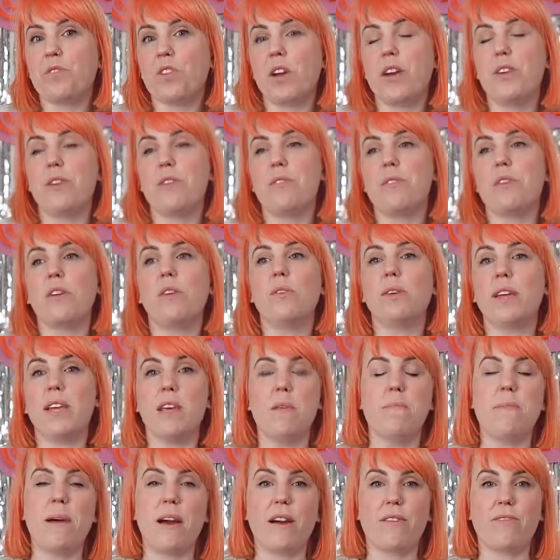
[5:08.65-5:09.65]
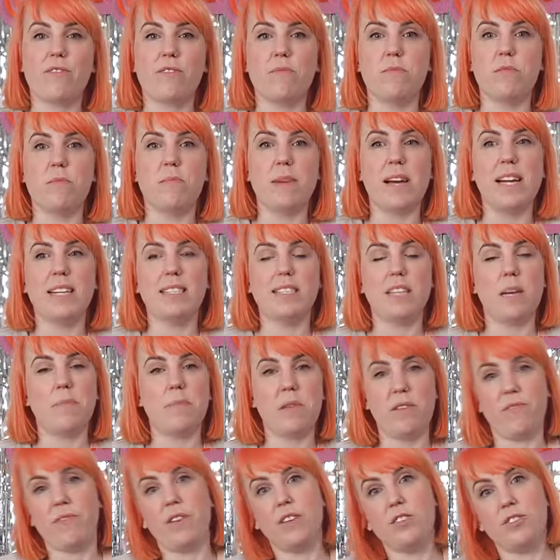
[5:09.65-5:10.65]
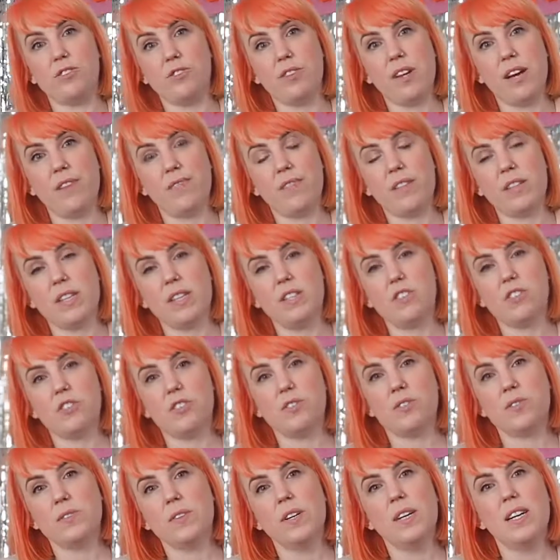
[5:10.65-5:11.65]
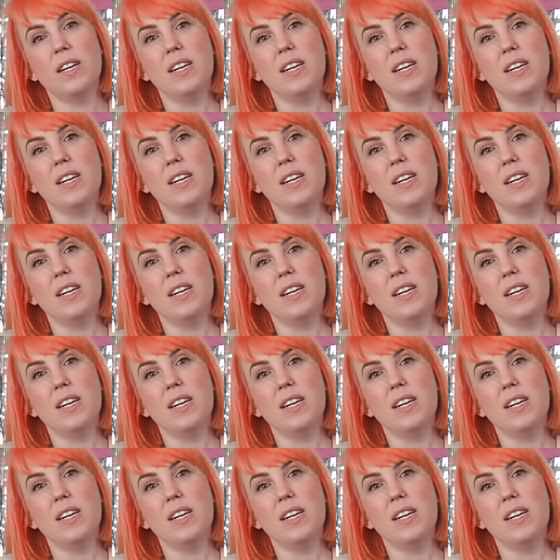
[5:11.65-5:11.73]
I know that I'll hear back from them ASAP if I do have an issue.